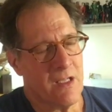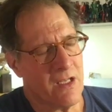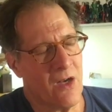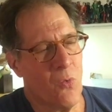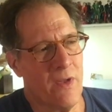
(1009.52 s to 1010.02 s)

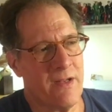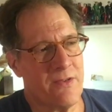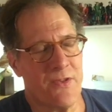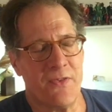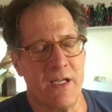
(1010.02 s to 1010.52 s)
one
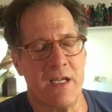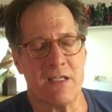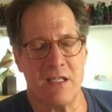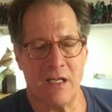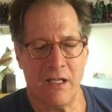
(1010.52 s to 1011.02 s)
other thing
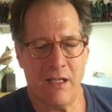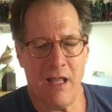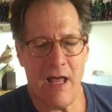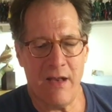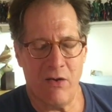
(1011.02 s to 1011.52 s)
is that a
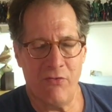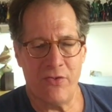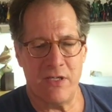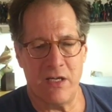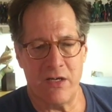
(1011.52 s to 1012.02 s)
lot over
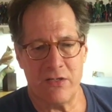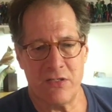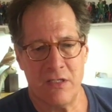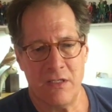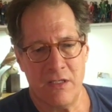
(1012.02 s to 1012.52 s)
the
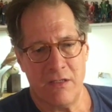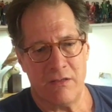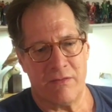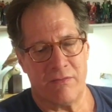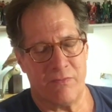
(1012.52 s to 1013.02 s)
years,
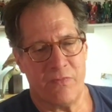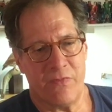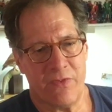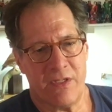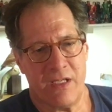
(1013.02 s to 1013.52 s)

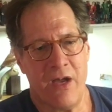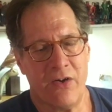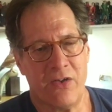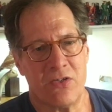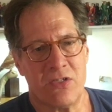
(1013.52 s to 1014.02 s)

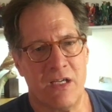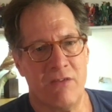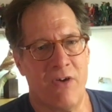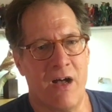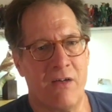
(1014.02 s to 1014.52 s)
characters can
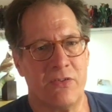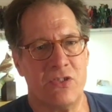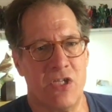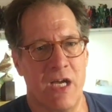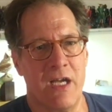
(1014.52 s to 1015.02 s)
evolve and
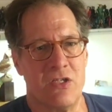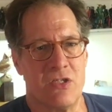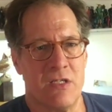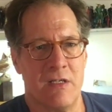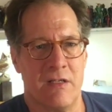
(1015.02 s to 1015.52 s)

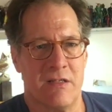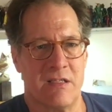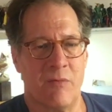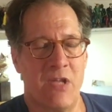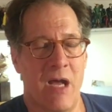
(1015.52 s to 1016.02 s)
change,
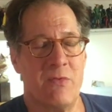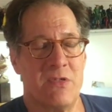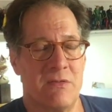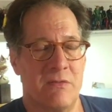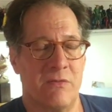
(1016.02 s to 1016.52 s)

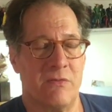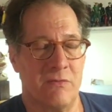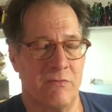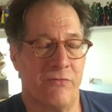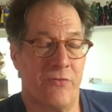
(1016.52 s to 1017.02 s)
sometimes
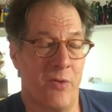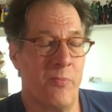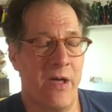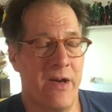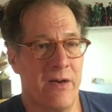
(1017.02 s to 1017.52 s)
for the
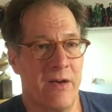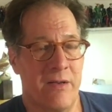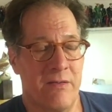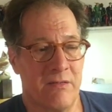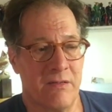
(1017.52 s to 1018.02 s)
better
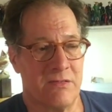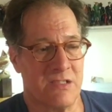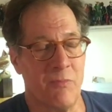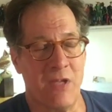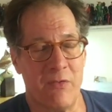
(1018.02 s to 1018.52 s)
and
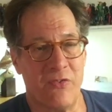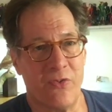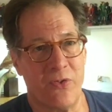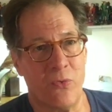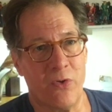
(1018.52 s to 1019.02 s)
sometimes
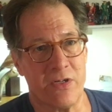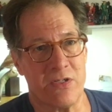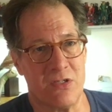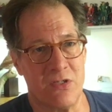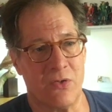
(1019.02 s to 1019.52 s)
for the
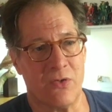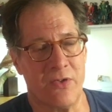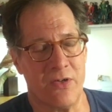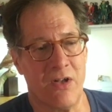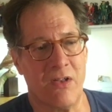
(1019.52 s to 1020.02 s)
worse too.
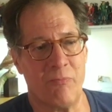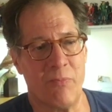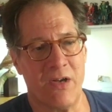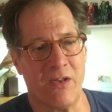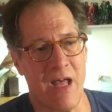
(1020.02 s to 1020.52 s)
There have
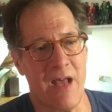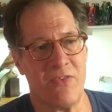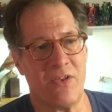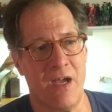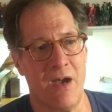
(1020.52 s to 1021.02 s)
been a lot
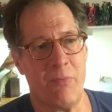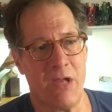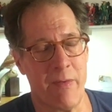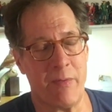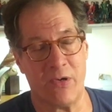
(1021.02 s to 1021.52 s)
of the
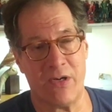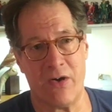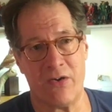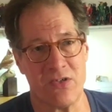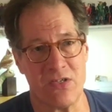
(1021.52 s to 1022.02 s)
comic book
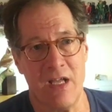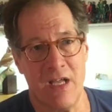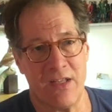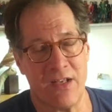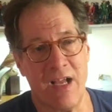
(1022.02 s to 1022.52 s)
characters
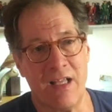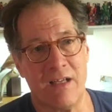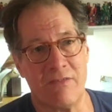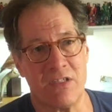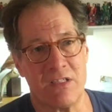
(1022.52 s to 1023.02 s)
that I
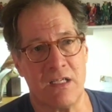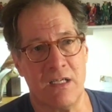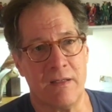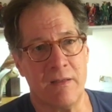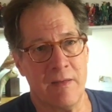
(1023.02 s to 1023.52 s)
loved as a
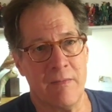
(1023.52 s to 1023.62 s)
kid